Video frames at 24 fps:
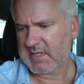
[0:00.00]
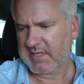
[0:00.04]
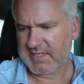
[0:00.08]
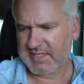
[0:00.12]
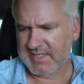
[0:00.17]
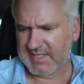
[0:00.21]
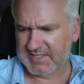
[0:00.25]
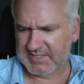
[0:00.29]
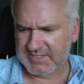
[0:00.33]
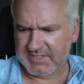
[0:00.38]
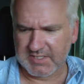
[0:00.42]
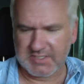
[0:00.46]

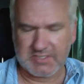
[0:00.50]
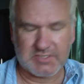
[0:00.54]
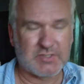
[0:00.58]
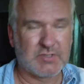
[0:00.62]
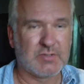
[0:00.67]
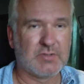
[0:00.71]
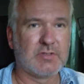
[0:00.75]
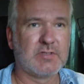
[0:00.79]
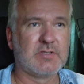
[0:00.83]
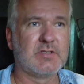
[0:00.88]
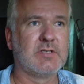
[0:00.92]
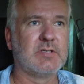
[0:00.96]
I guess I
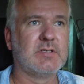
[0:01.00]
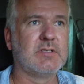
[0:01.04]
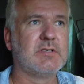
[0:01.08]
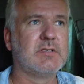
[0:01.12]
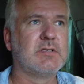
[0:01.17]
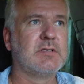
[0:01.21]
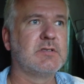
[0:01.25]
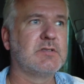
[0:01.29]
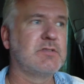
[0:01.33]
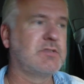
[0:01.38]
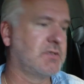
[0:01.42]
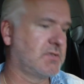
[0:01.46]
should
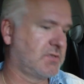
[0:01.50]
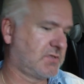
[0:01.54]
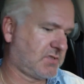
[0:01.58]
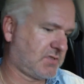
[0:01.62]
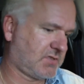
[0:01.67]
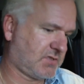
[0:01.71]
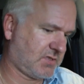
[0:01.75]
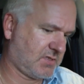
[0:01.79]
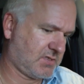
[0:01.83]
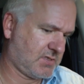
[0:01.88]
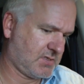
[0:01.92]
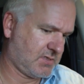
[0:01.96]

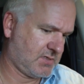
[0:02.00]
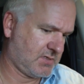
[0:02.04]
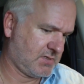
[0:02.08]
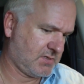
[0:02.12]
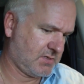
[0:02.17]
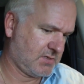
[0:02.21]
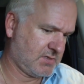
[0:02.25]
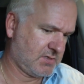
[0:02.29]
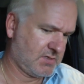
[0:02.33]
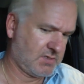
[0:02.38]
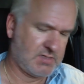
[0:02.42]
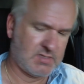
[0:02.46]
just
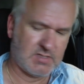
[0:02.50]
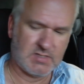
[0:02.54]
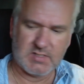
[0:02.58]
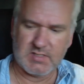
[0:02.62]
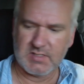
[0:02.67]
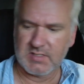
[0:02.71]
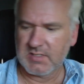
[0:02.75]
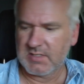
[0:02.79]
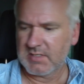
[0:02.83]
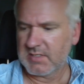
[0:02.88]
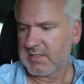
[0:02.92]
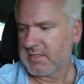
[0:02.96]

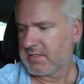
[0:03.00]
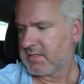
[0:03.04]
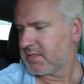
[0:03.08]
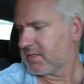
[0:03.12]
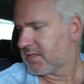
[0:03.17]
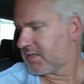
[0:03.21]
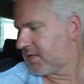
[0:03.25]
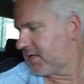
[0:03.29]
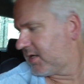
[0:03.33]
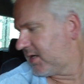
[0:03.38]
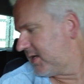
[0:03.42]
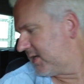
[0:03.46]

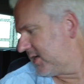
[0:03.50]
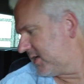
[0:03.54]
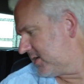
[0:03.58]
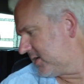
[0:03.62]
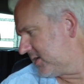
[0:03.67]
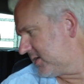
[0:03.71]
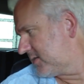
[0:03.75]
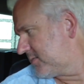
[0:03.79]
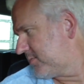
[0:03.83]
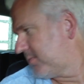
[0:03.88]
clean it